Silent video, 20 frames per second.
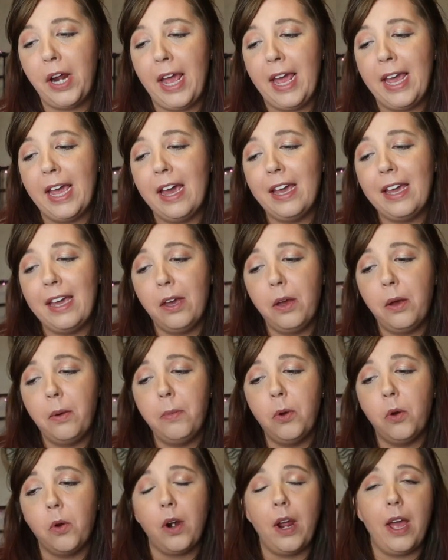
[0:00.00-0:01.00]

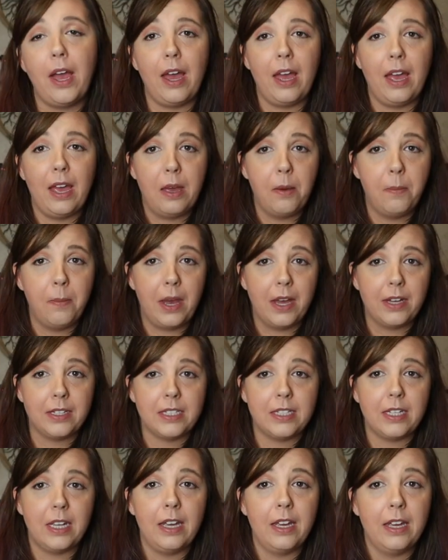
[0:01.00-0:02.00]
AIM or
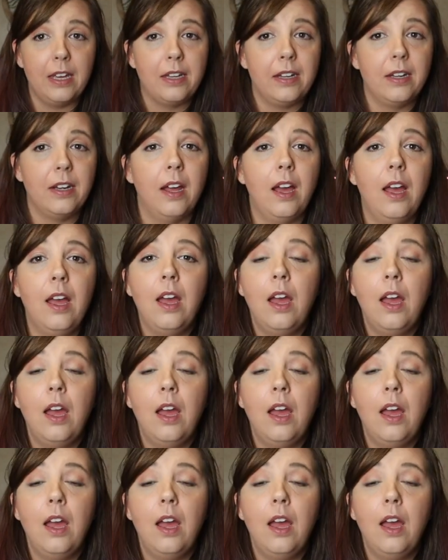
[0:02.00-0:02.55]
MSN?